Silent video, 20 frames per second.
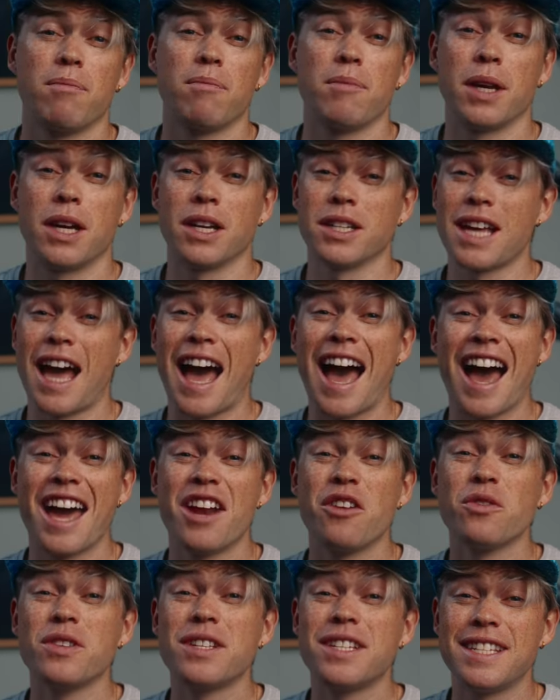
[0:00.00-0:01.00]
Because I
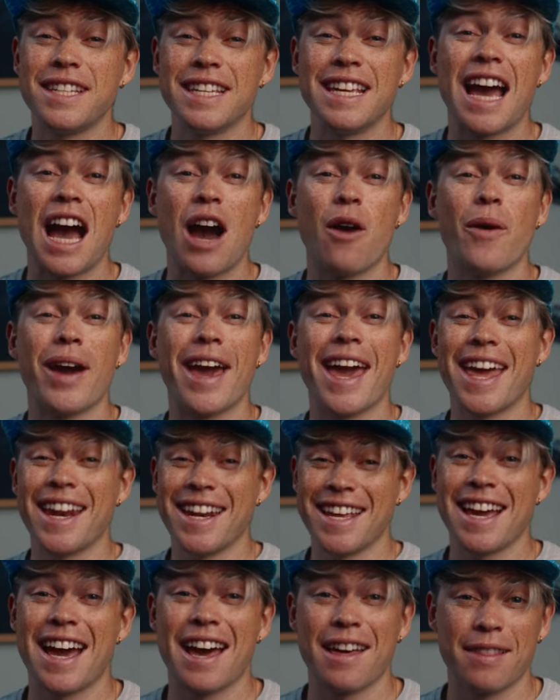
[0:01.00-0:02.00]
don't see how
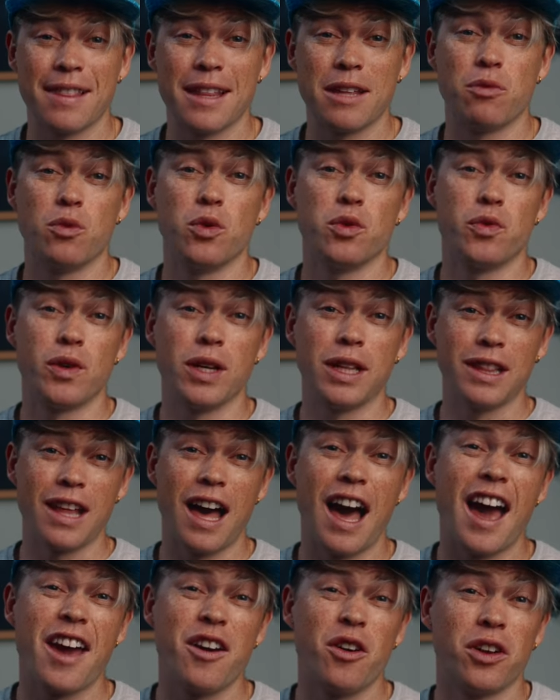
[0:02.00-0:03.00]
any athlete would
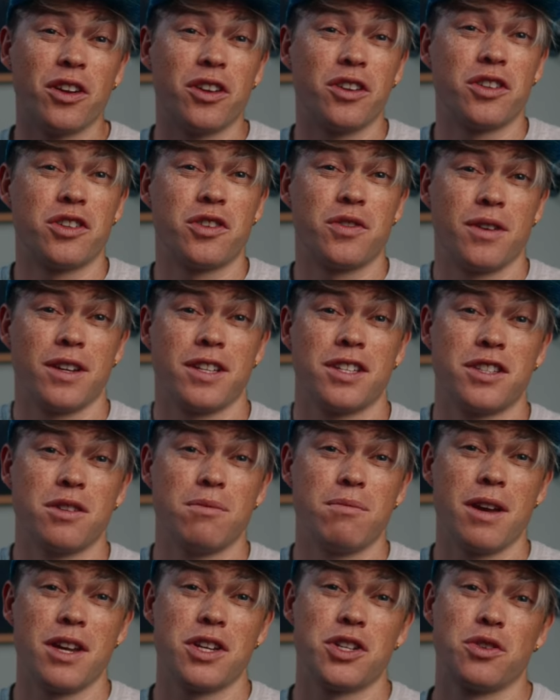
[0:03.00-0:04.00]
rely on or trust the
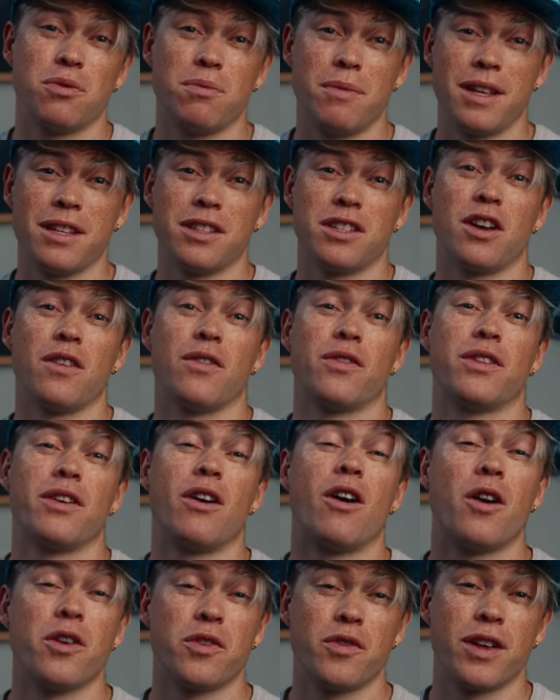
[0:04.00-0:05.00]
measurement of the
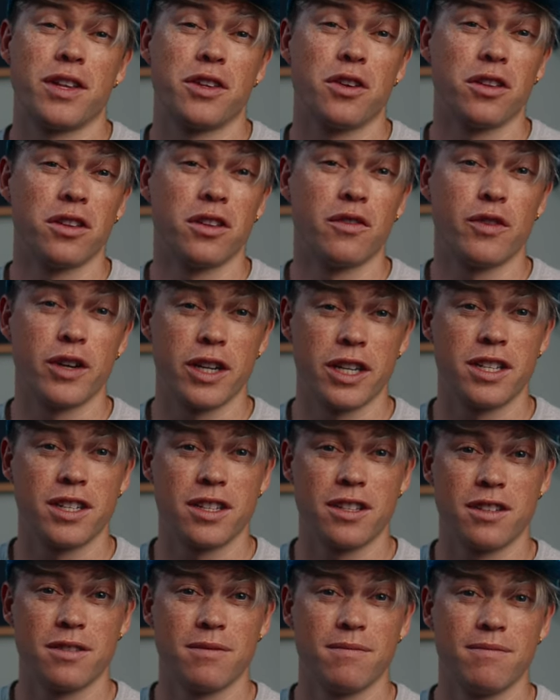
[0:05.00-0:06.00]
heart rate on the
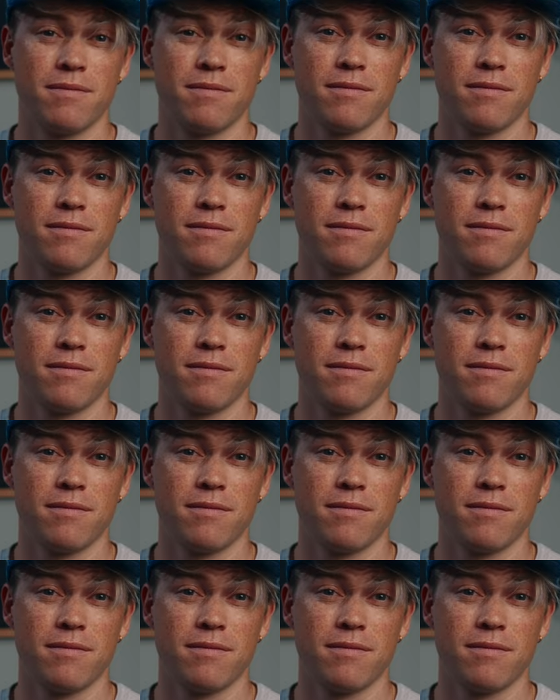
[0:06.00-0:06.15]
wrist.